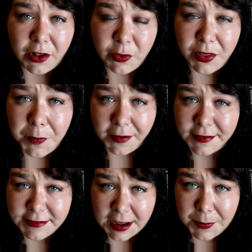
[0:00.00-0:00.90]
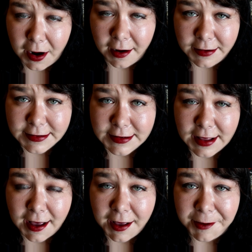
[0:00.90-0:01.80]
So in the present day part,
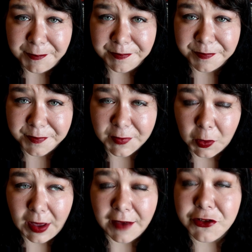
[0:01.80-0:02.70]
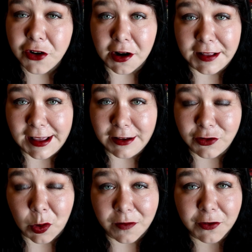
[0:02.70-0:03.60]
we have Charlie,
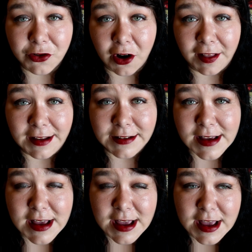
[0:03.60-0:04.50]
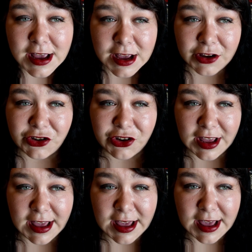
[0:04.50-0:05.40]
short for Charlotte.
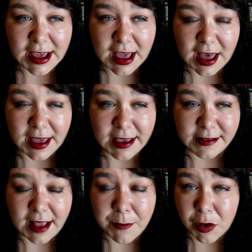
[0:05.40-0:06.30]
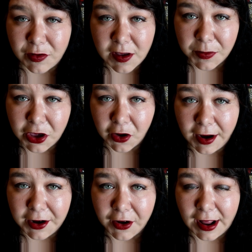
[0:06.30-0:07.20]
She is a museum
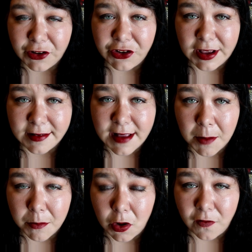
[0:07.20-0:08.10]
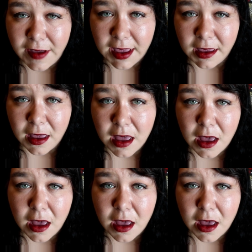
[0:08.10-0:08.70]
curator, and she is now moving.